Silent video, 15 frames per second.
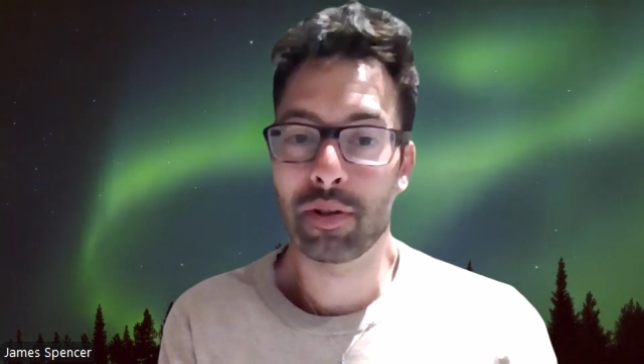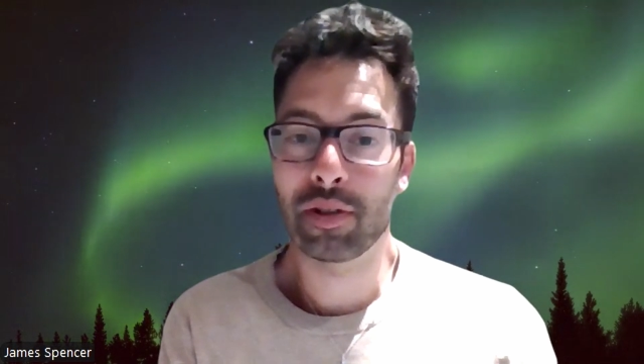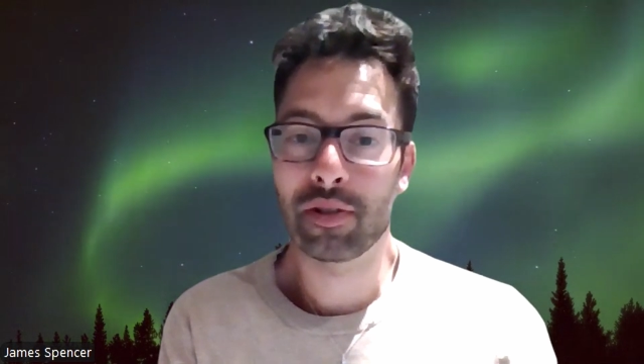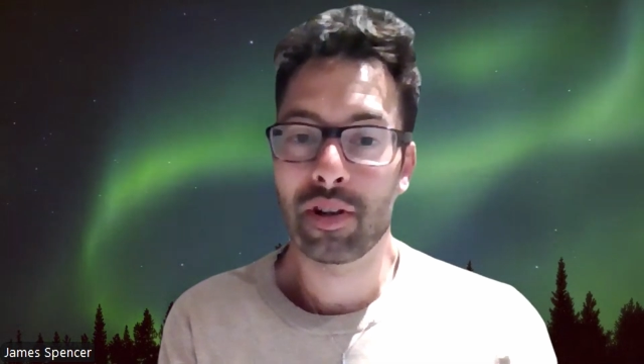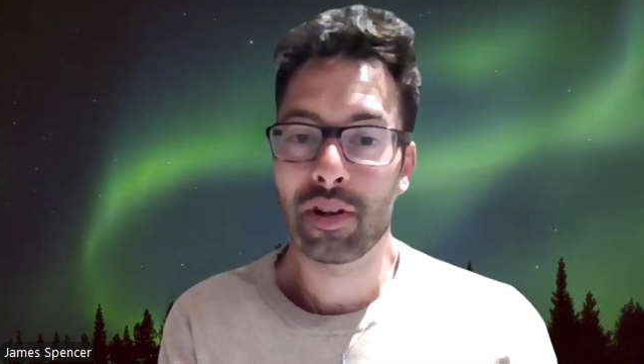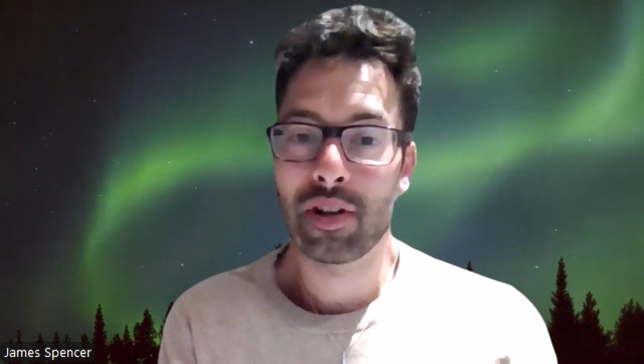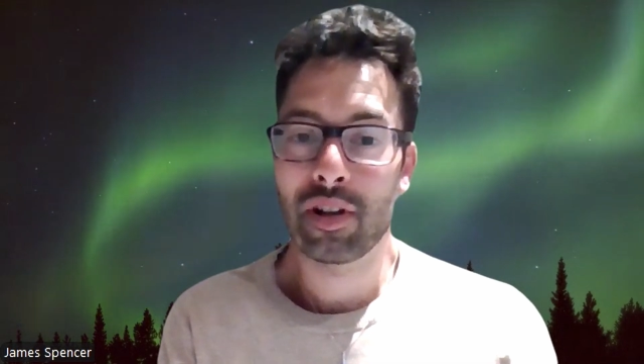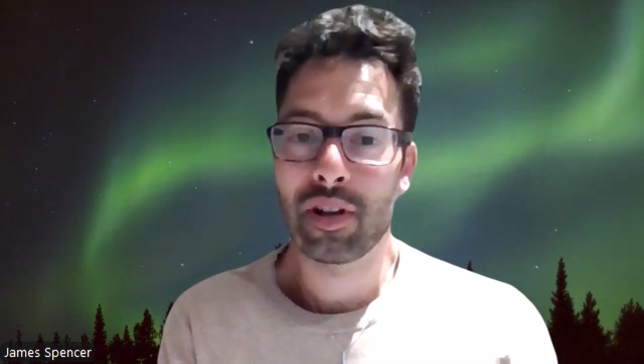But
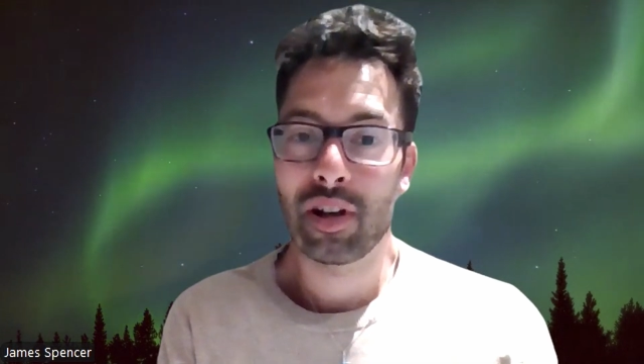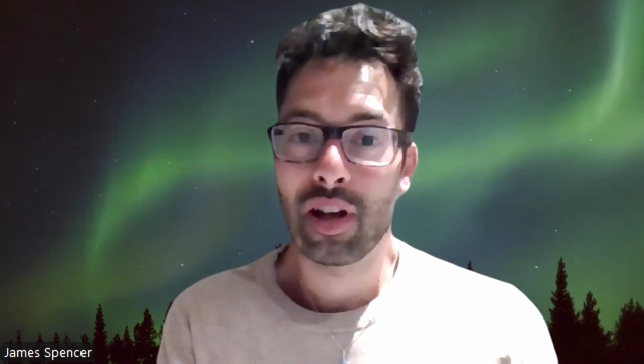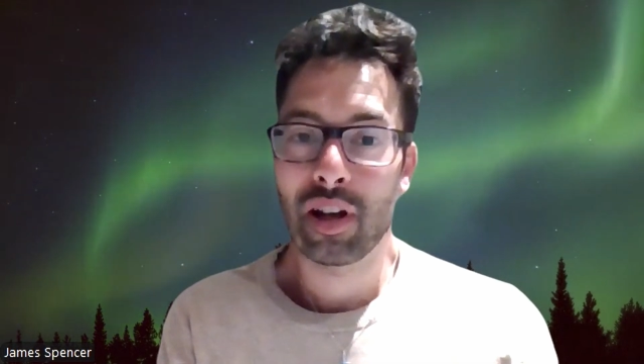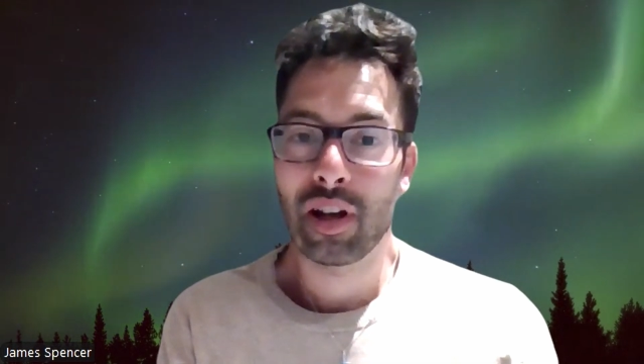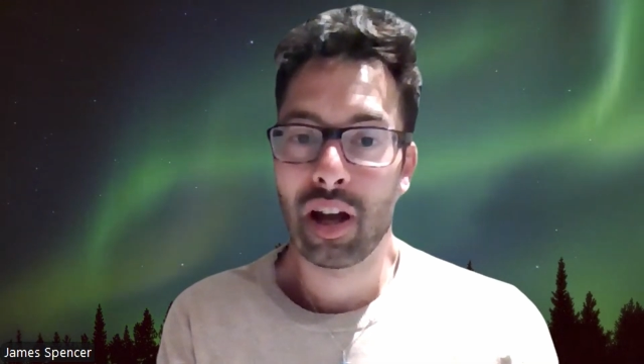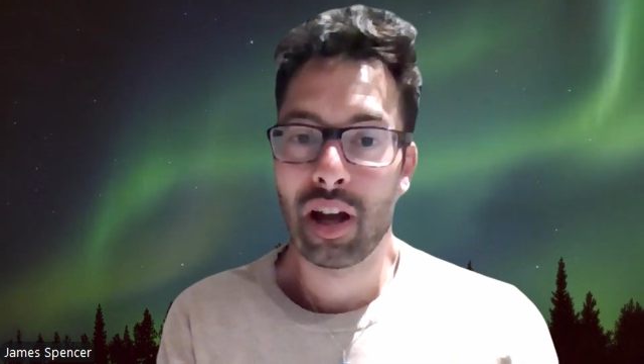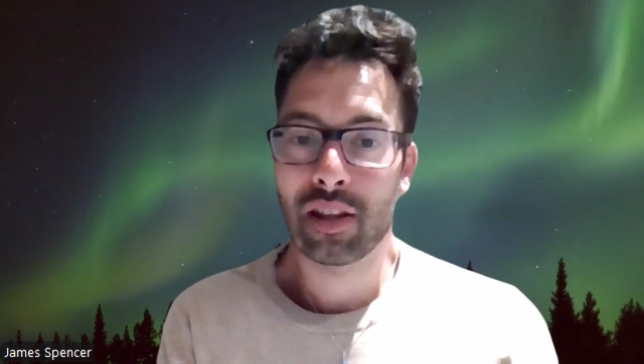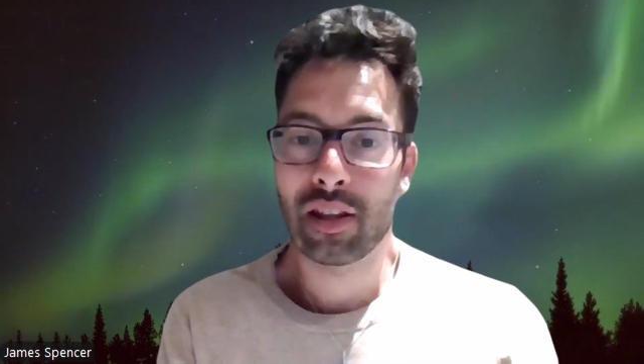
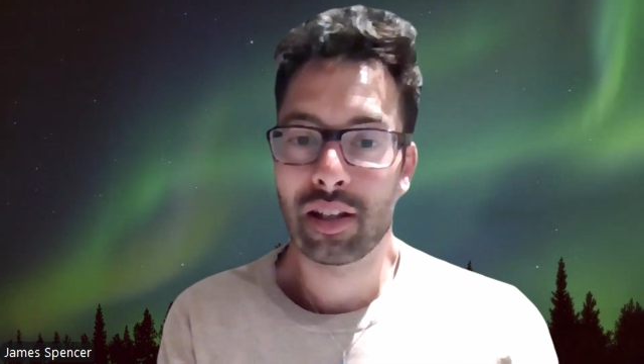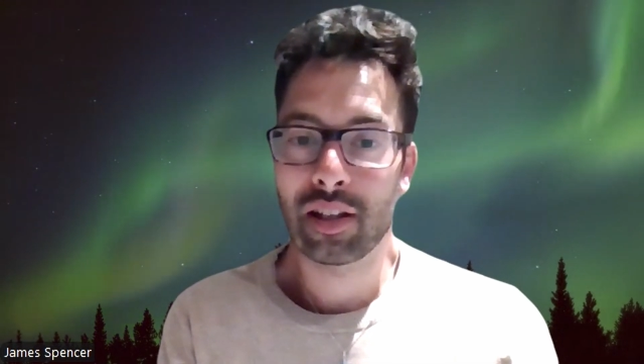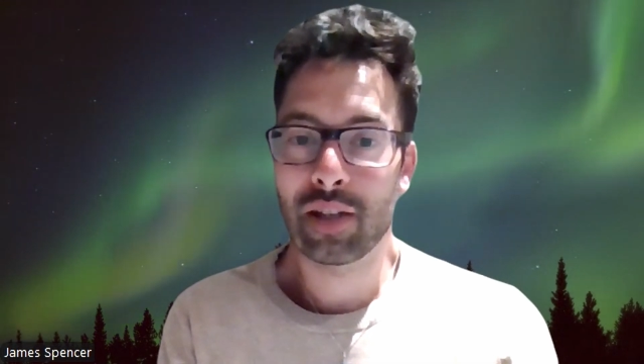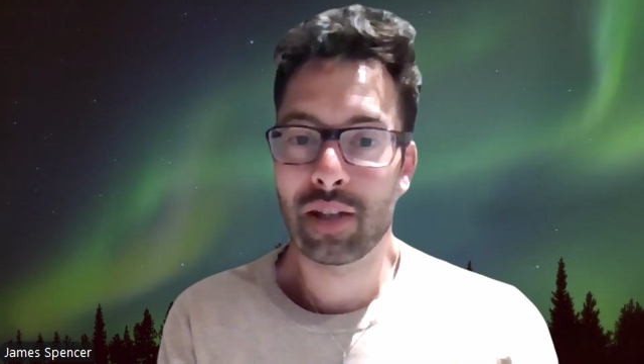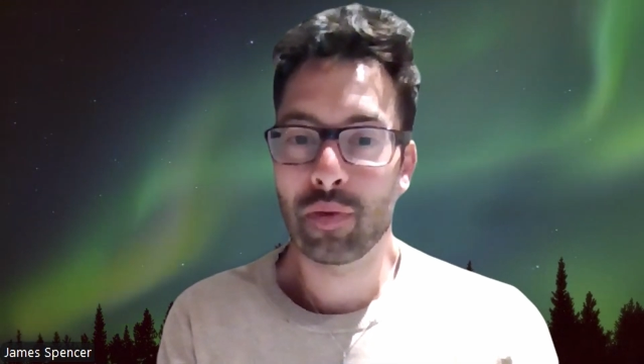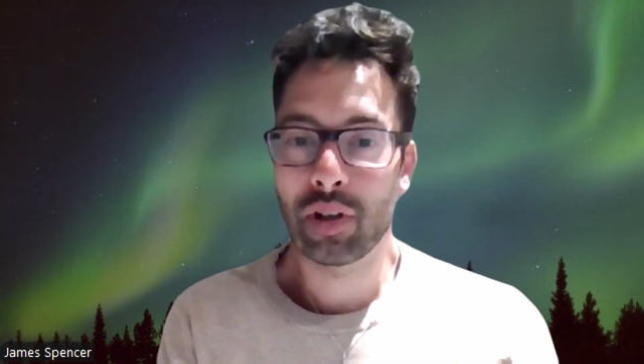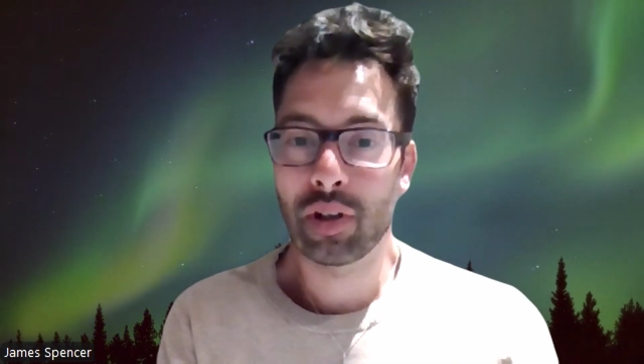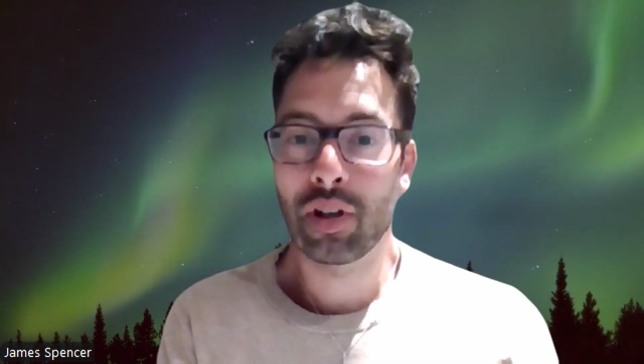I think he
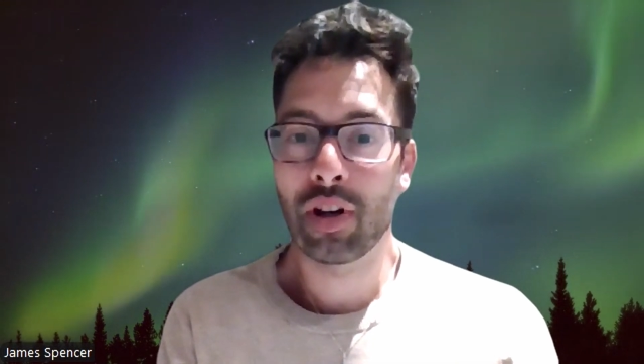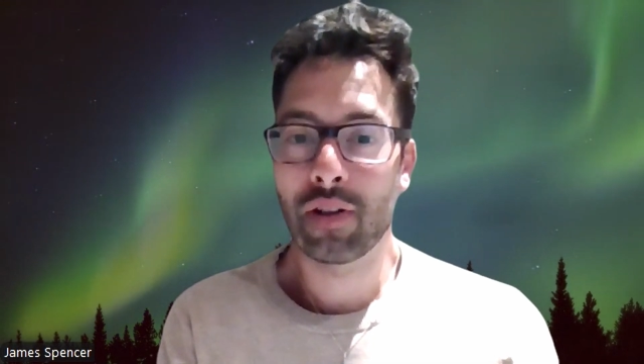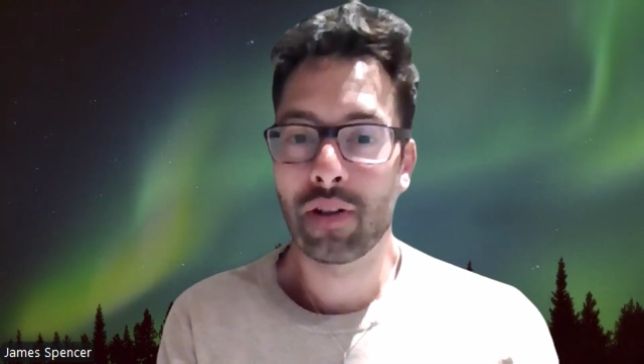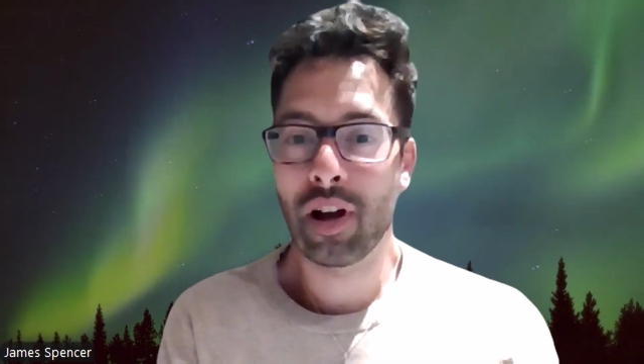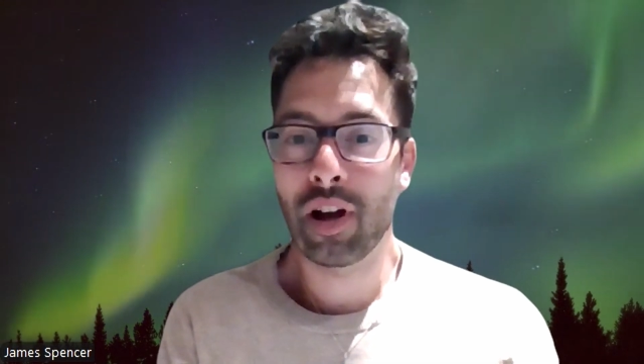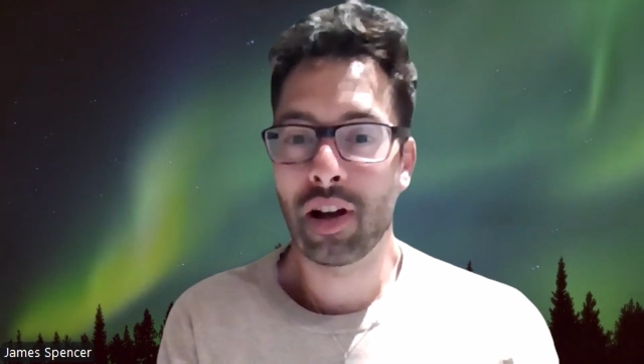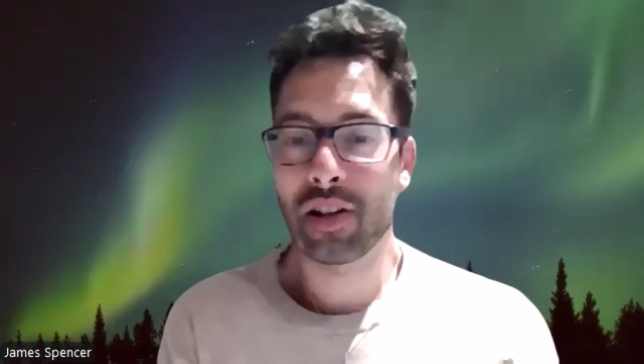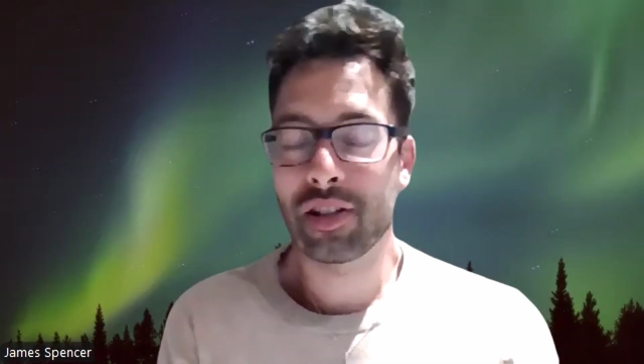won a lot of
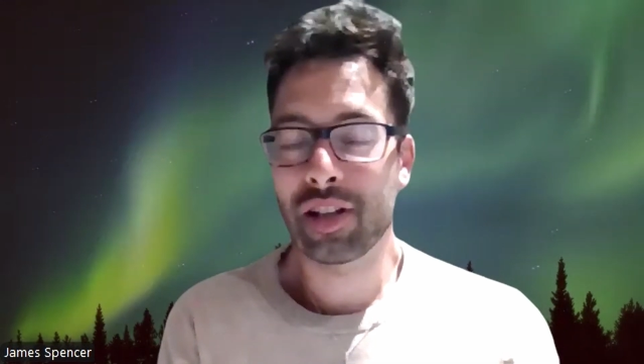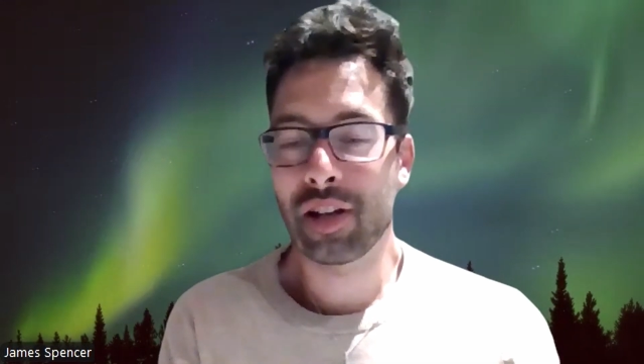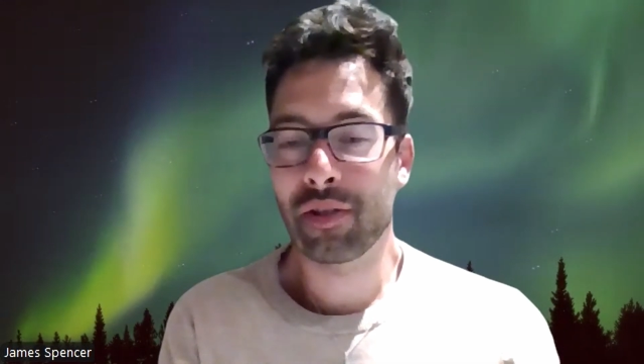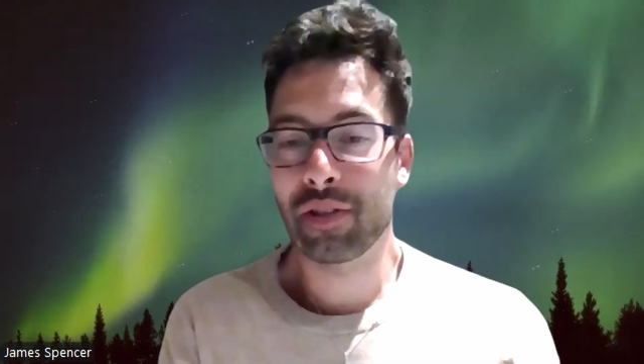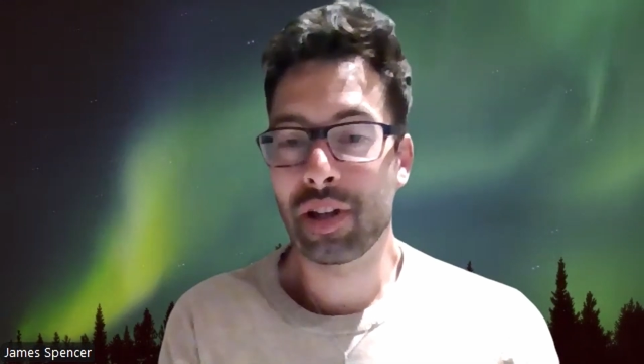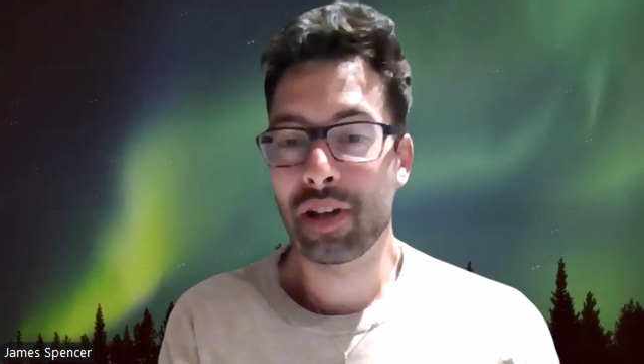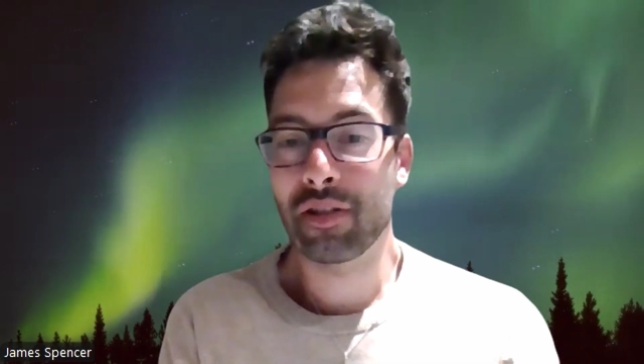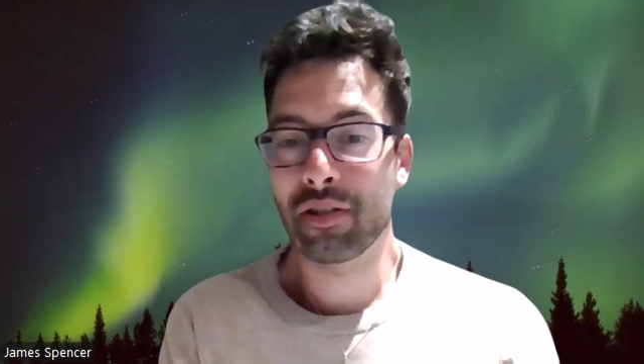hearts
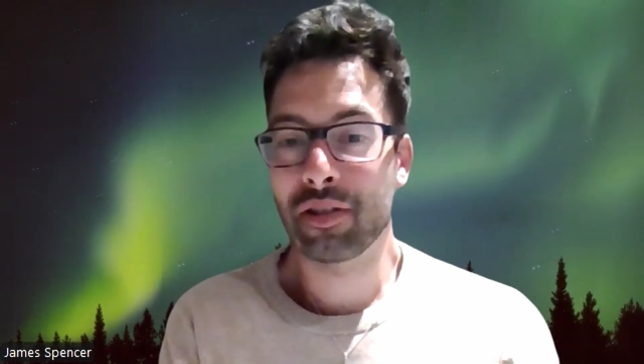out there